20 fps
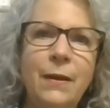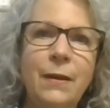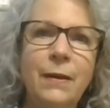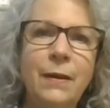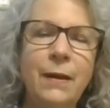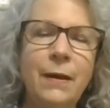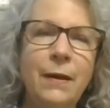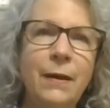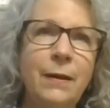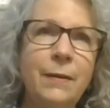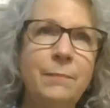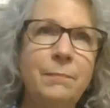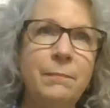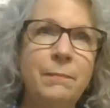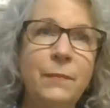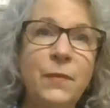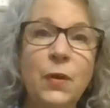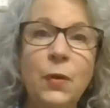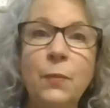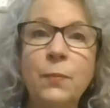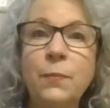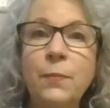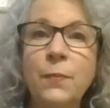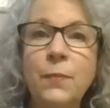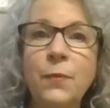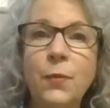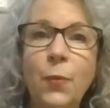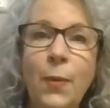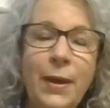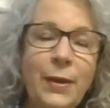the
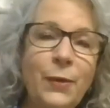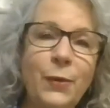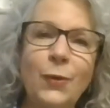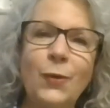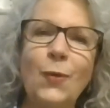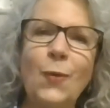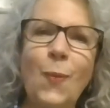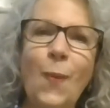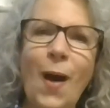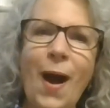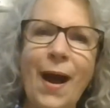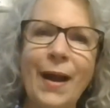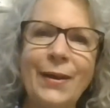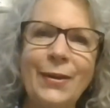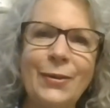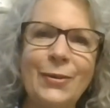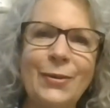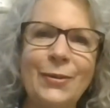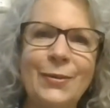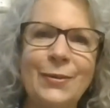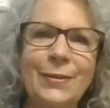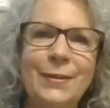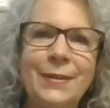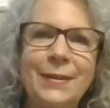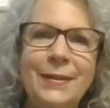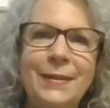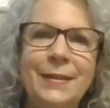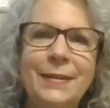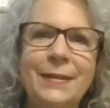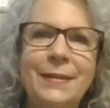Quaker choir,
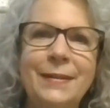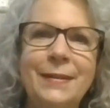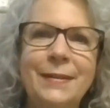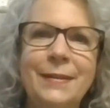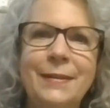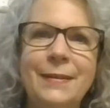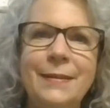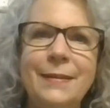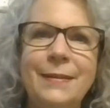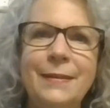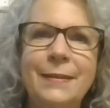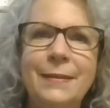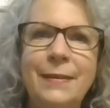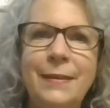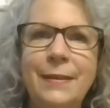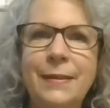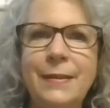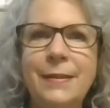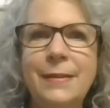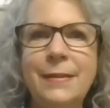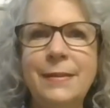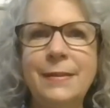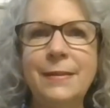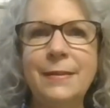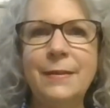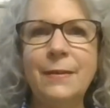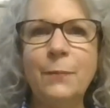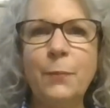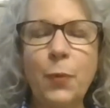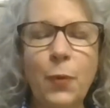the
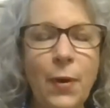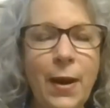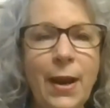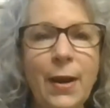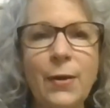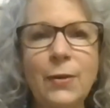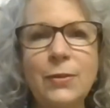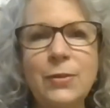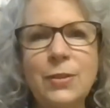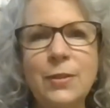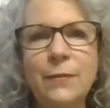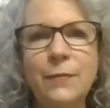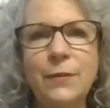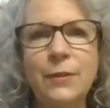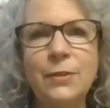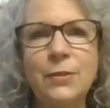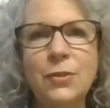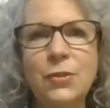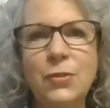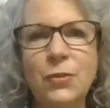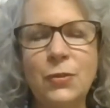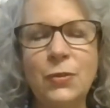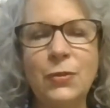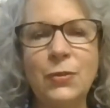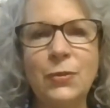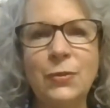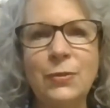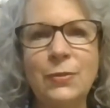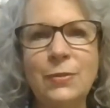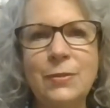prayers of
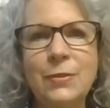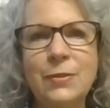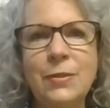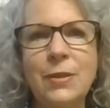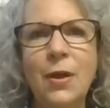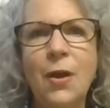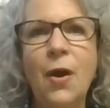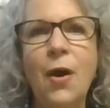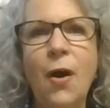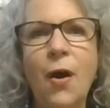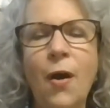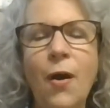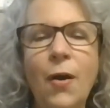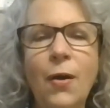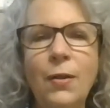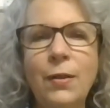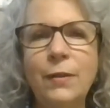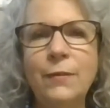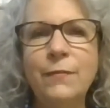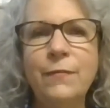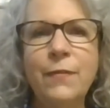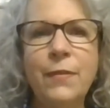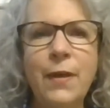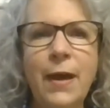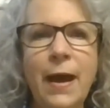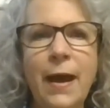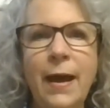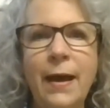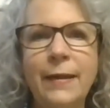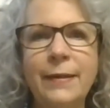concerns, all of
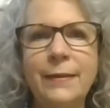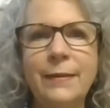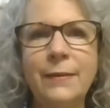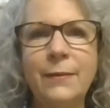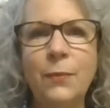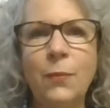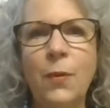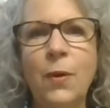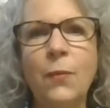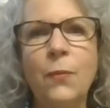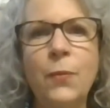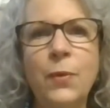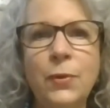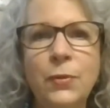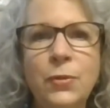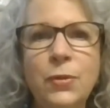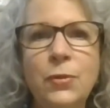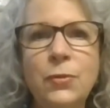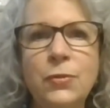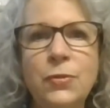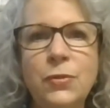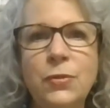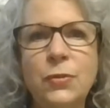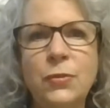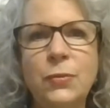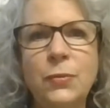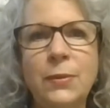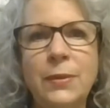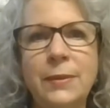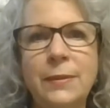that, what we're used to
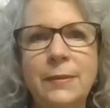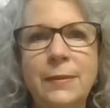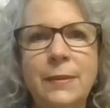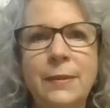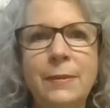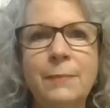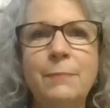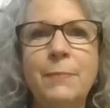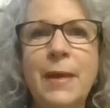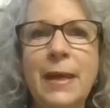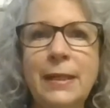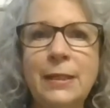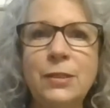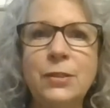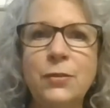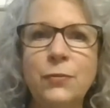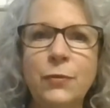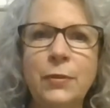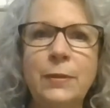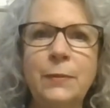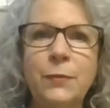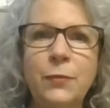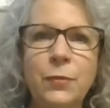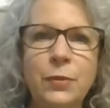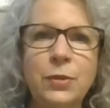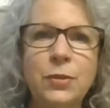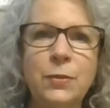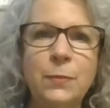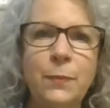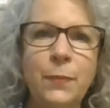in mainstream
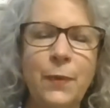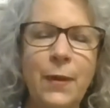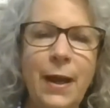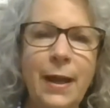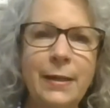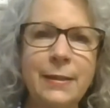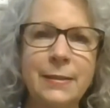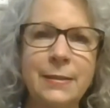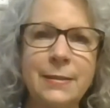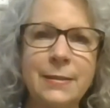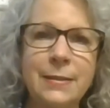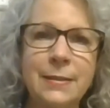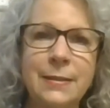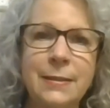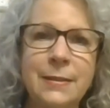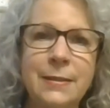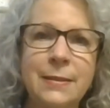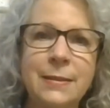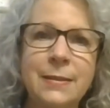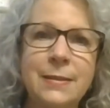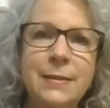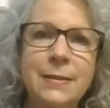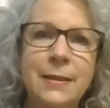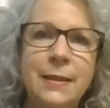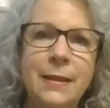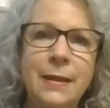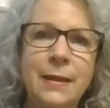Christian practice, is